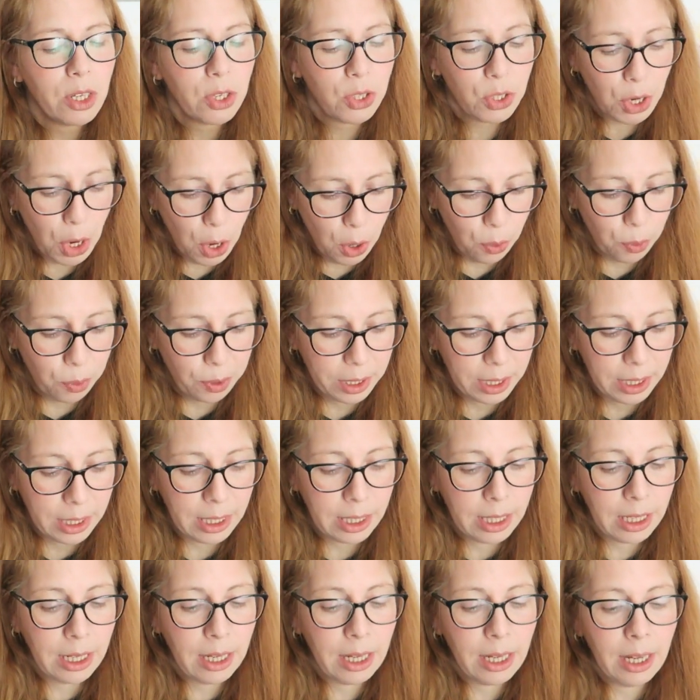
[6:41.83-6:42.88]
So
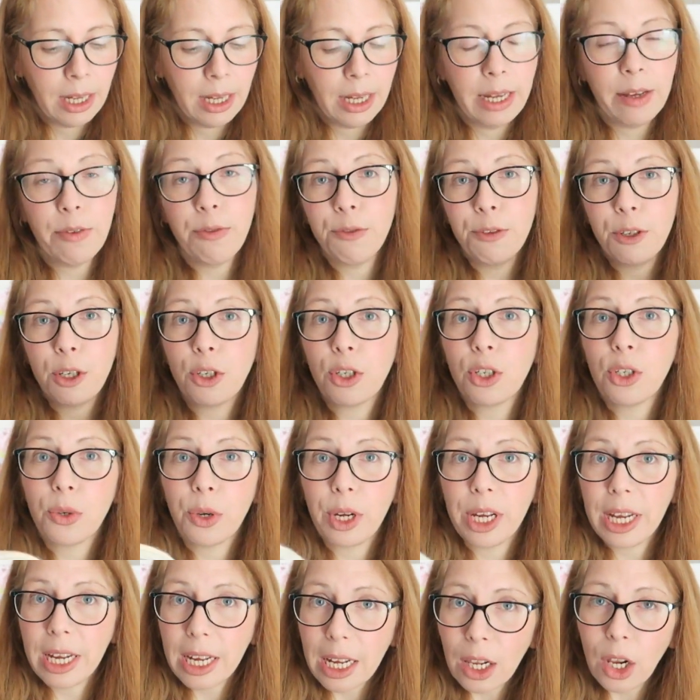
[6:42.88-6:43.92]
if you're
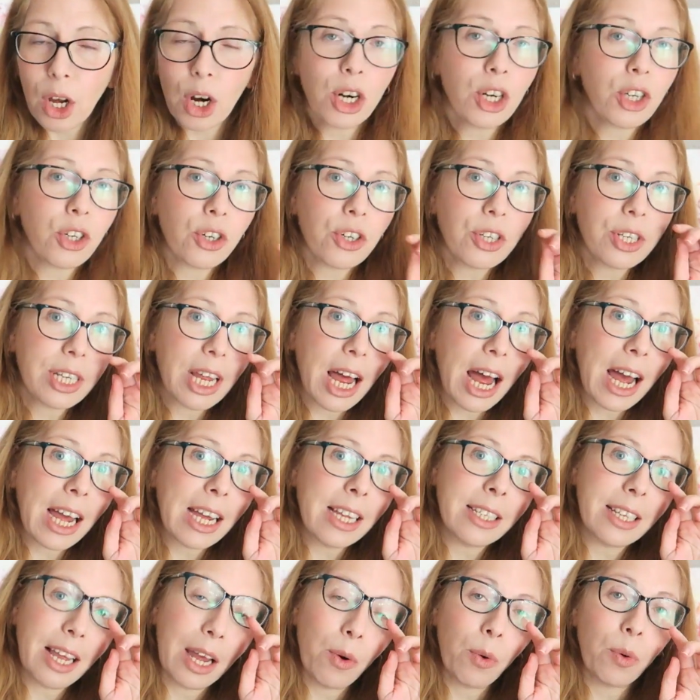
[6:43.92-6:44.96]
doing a larger
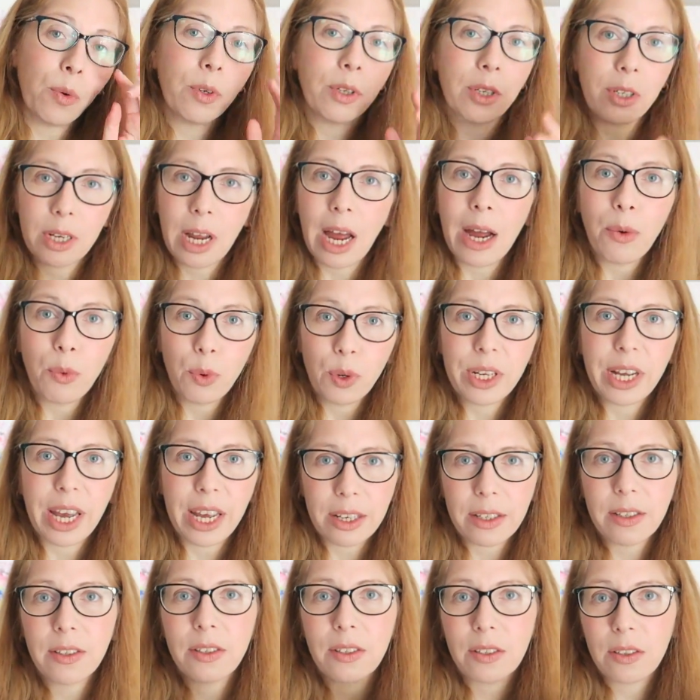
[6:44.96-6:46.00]
size, I would
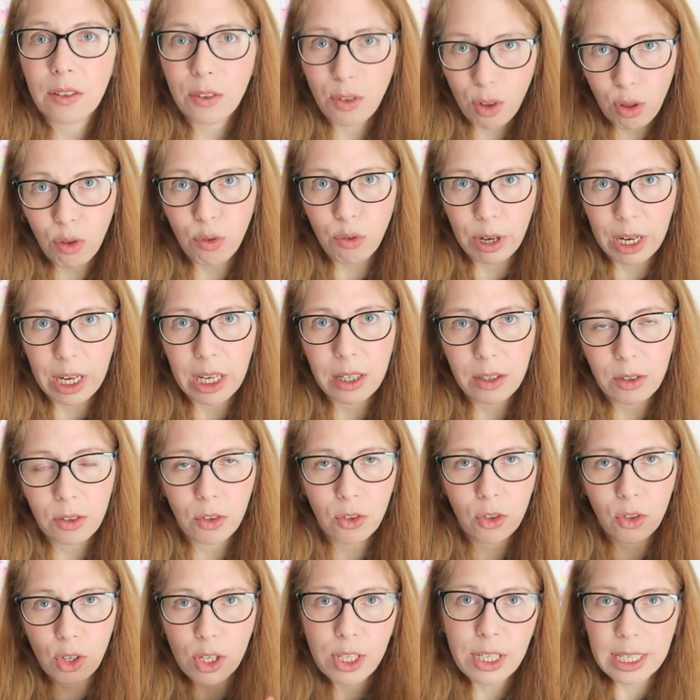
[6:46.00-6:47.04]
get three,
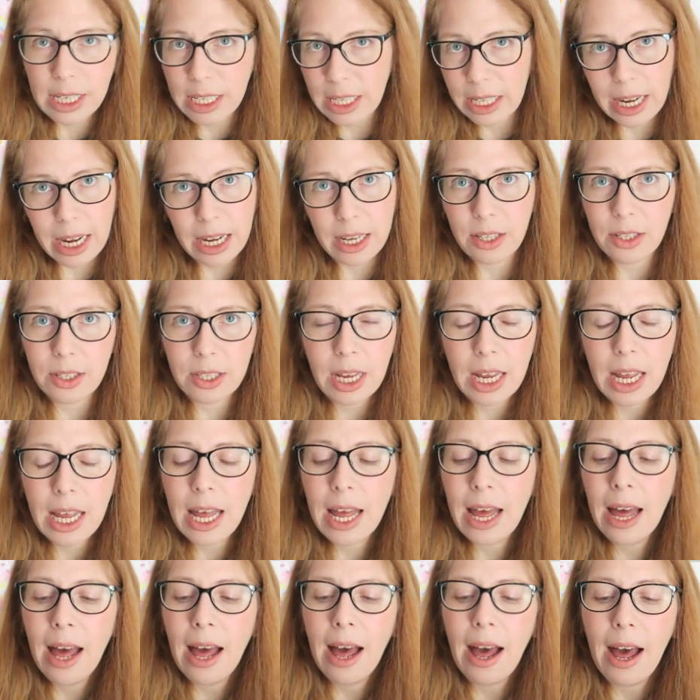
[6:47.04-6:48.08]
just in case.
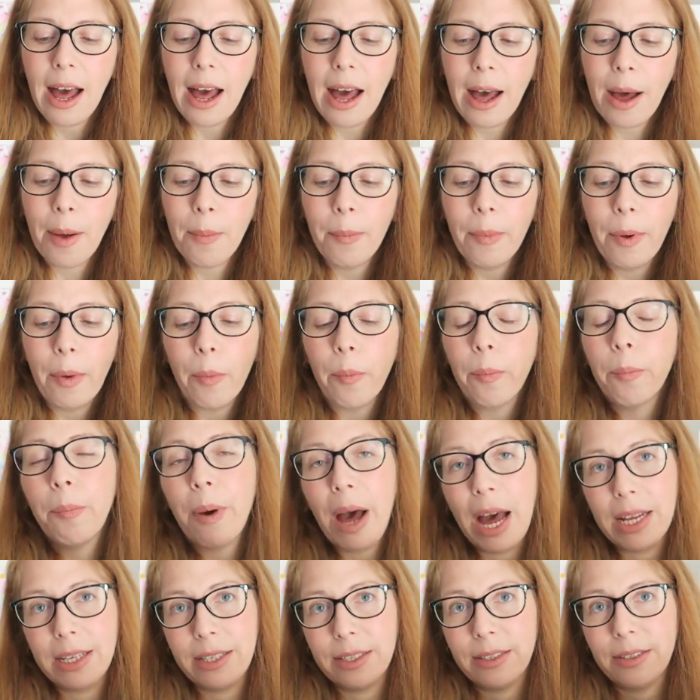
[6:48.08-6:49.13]

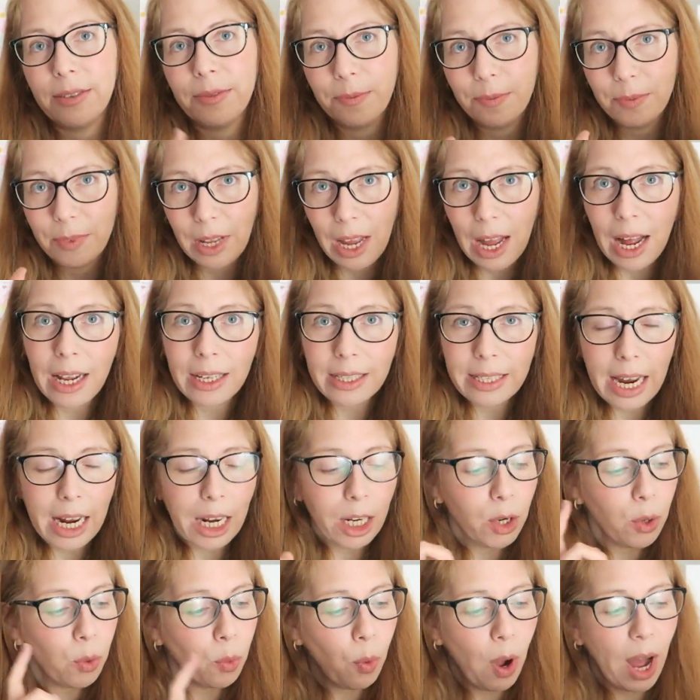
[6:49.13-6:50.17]
But I'll
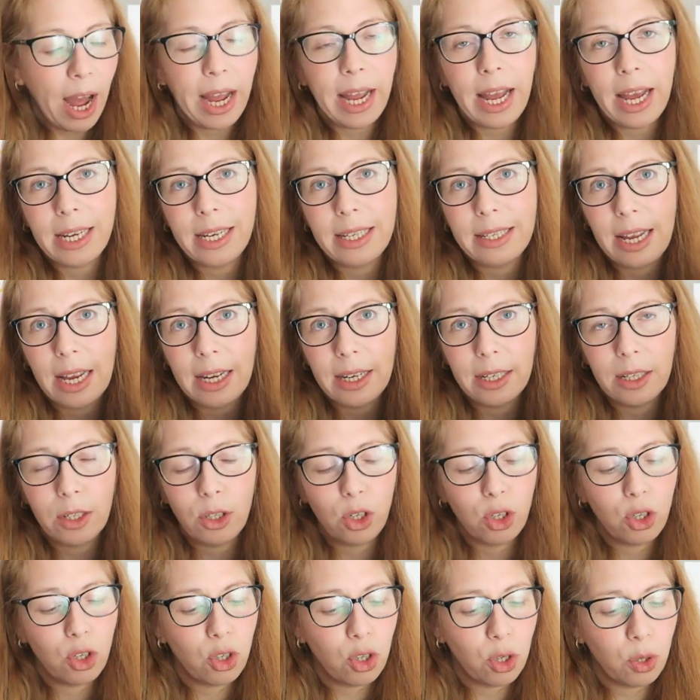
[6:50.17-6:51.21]
tell you why I decided
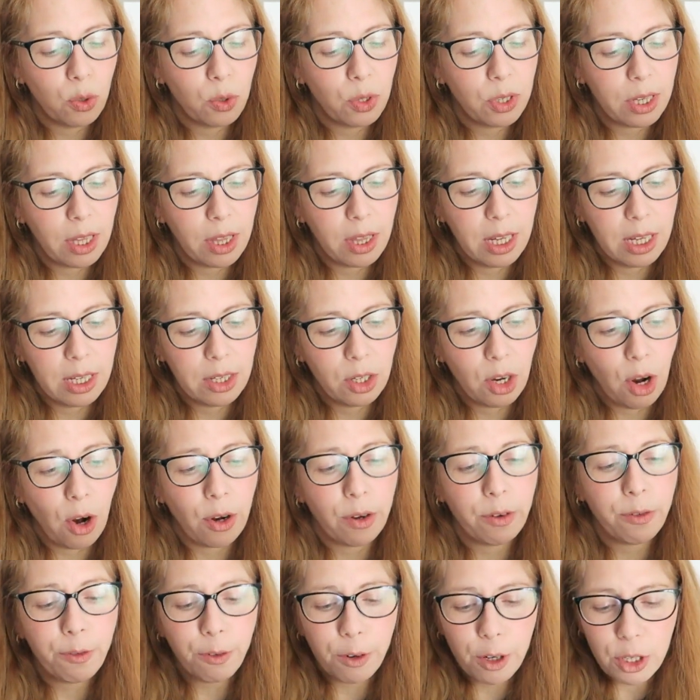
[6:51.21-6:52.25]
to choose this
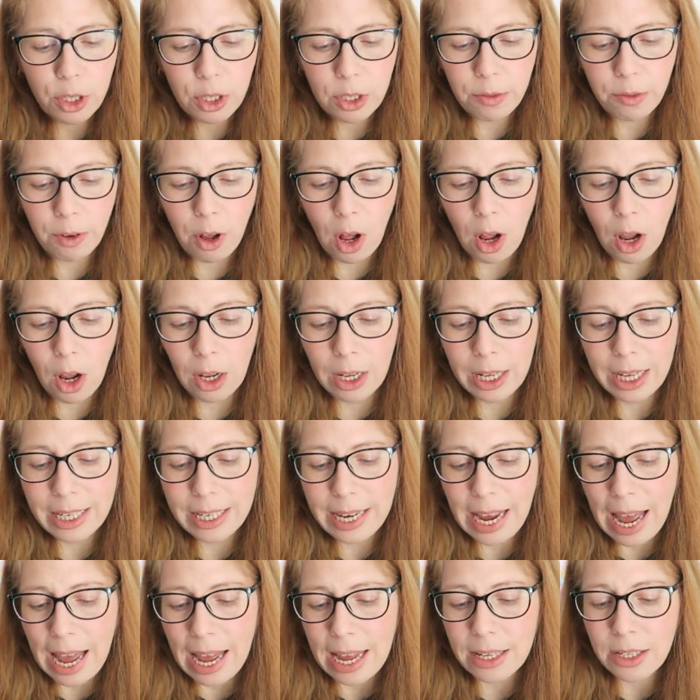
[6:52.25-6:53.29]
yarn. First of all,
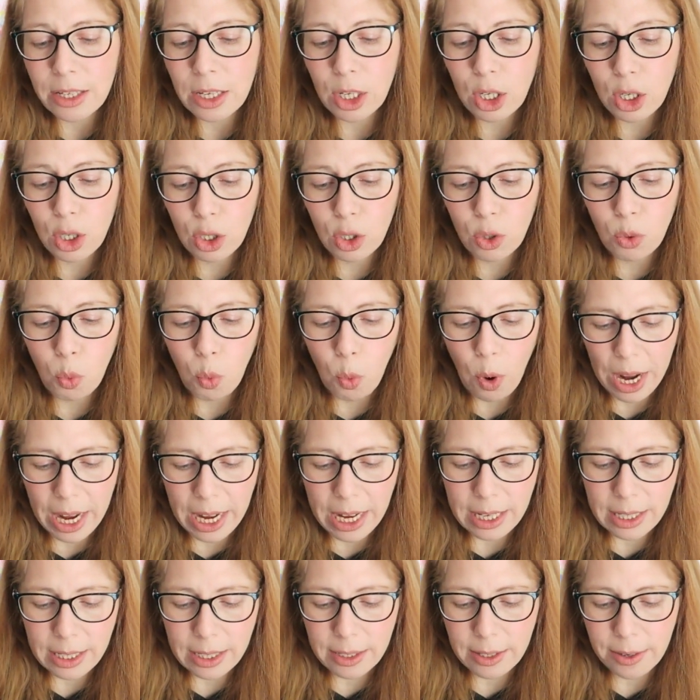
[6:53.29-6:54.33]
it has a good
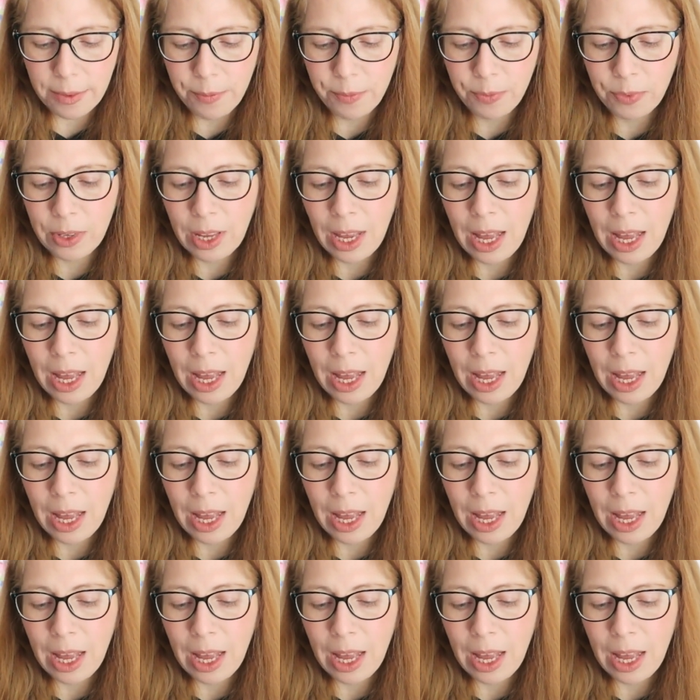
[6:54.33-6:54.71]
weight.